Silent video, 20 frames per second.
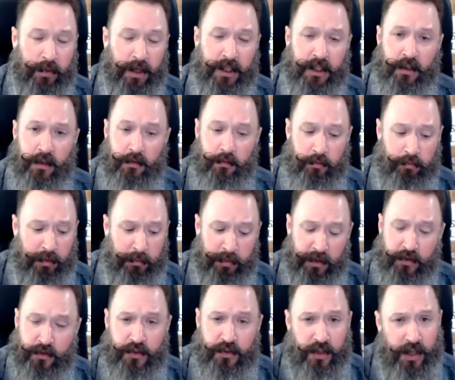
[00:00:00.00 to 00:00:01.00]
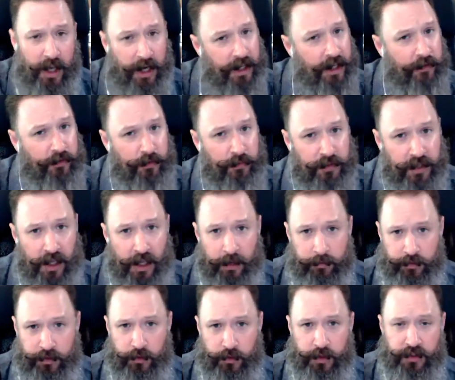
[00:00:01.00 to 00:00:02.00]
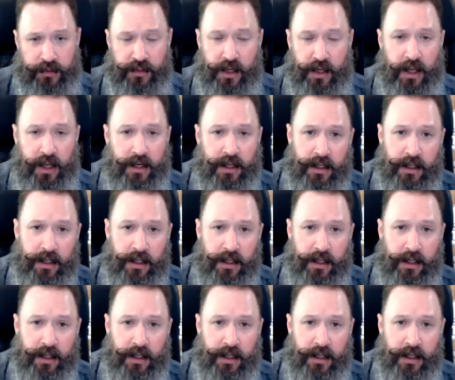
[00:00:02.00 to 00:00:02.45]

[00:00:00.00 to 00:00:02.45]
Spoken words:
But Pinterest, you got to give some time to. It's not